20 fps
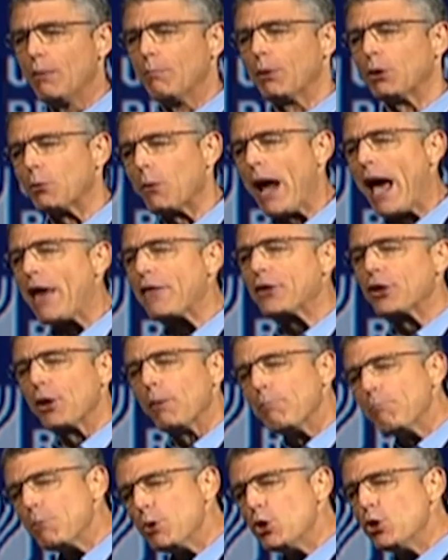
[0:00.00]
but rather to
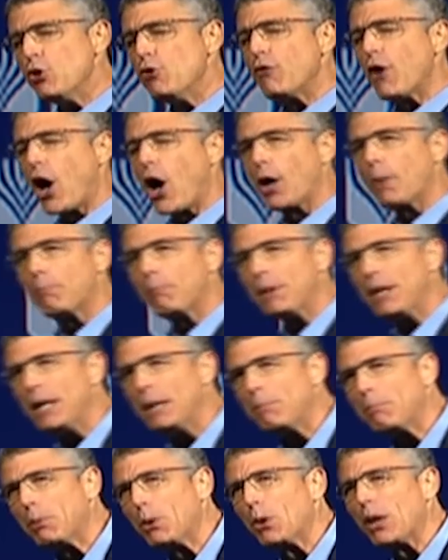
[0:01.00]
move our
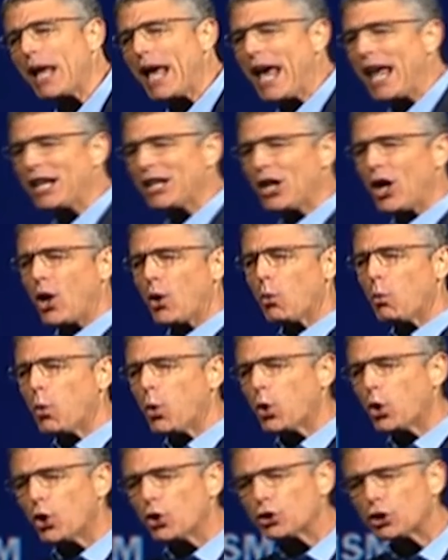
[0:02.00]
people and our
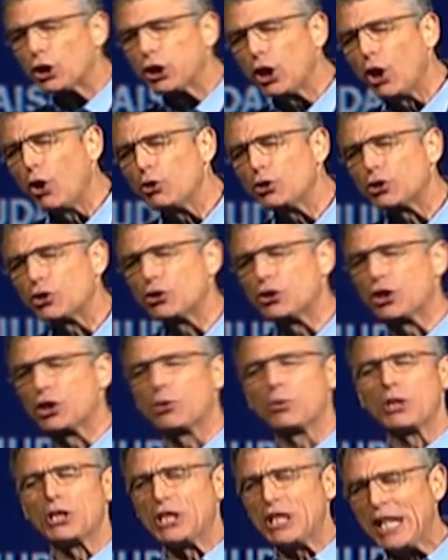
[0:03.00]
world closer to
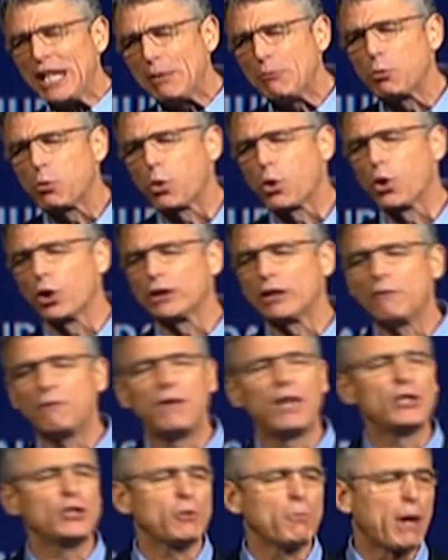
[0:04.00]
the redeemed world
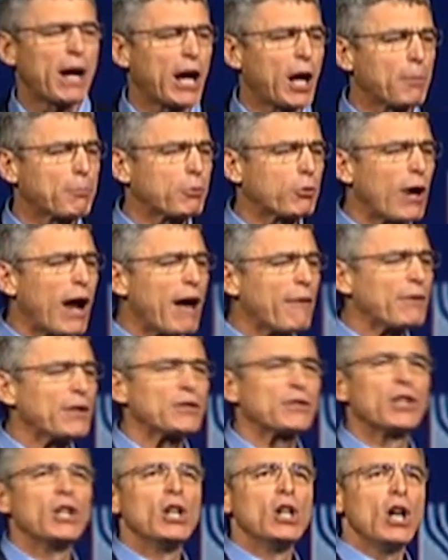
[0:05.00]
envisioned by our
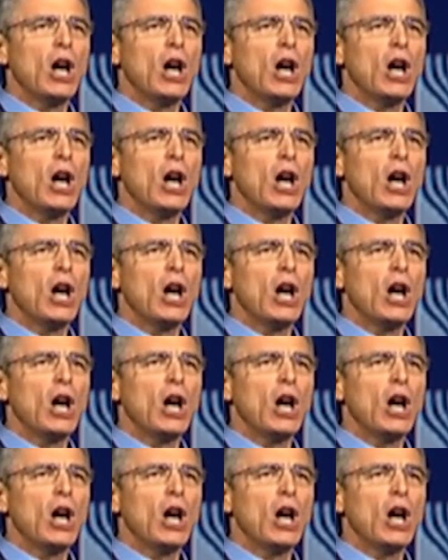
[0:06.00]
prophets,